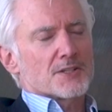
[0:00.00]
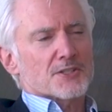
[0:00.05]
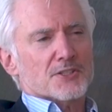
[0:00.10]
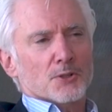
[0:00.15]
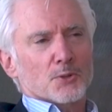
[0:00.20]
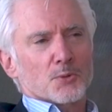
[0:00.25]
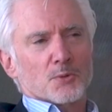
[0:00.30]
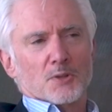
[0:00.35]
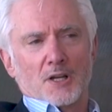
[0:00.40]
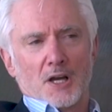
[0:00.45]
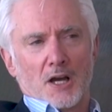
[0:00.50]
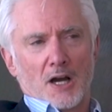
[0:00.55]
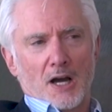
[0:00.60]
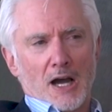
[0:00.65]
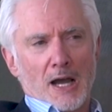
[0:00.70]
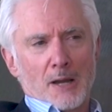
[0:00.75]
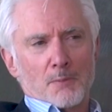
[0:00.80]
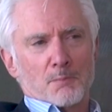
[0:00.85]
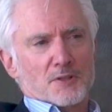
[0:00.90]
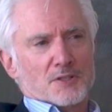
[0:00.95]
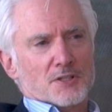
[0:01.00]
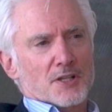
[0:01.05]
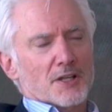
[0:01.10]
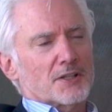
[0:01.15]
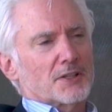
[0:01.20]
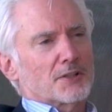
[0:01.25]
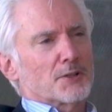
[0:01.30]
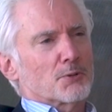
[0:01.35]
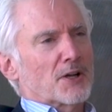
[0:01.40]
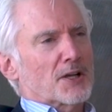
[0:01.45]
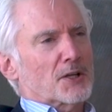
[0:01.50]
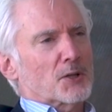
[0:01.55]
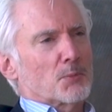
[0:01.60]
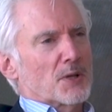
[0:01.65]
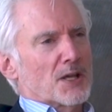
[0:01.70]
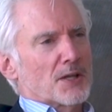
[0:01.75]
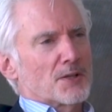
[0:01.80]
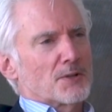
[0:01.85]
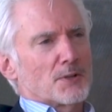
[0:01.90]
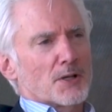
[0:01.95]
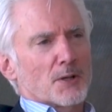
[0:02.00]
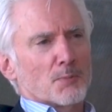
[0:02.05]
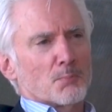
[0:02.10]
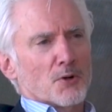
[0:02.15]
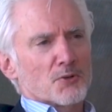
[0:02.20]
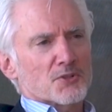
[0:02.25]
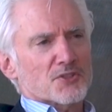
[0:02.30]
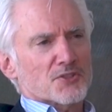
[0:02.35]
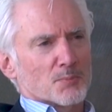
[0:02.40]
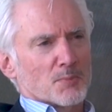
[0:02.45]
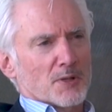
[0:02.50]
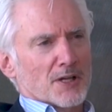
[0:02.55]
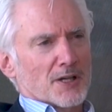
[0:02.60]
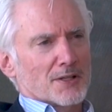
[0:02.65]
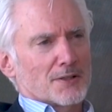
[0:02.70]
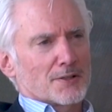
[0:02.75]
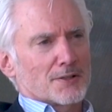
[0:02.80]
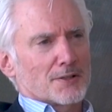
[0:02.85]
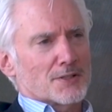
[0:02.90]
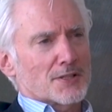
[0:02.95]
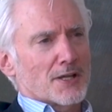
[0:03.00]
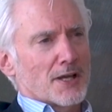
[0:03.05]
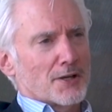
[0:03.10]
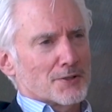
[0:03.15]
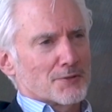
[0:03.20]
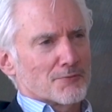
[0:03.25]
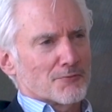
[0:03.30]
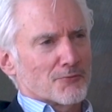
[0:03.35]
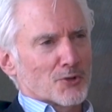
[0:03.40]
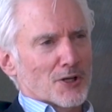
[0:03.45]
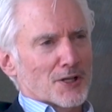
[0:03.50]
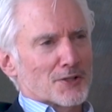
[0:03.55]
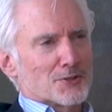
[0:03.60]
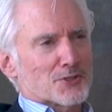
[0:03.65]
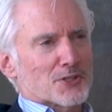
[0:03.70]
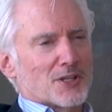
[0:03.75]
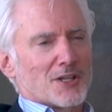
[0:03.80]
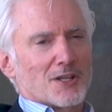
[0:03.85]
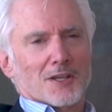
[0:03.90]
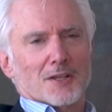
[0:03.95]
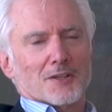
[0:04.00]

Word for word: So I particularly recommend uh, most of my Italian friends.